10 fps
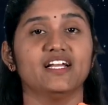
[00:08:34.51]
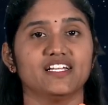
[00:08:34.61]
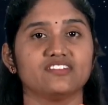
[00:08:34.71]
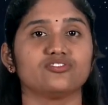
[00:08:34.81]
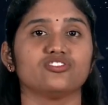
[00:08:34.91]

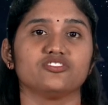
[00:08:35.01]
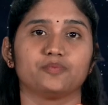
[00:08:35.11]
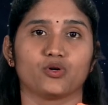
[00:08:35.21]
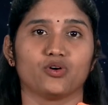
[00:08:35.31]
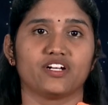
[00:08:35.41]
ISRO's
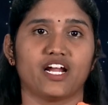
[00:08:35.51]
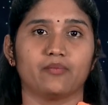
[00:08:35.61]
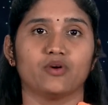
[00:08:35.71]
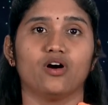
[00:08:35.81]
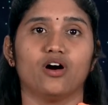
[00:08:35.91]

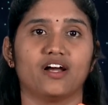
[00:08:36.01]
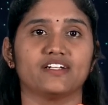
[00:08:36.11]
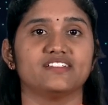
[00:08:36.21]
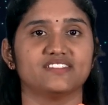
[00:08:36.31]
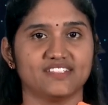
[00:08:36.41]
program
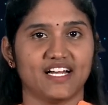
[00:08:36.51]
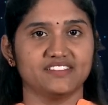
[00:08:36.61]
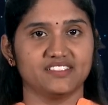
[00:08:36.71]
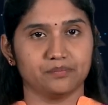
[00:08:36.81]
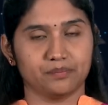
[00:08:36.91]
on
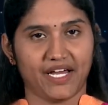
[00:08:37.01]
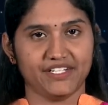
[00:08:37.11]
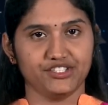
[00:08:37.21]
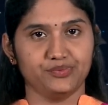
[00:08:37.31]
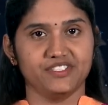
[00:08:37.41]
disaster
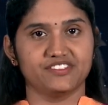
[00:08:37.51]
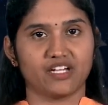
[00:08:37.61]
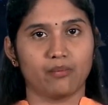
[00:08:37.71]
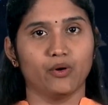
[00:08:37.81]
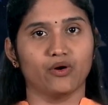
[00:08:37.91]
management
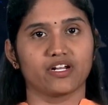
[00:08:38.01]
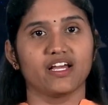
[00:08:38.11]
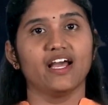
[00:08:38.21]
support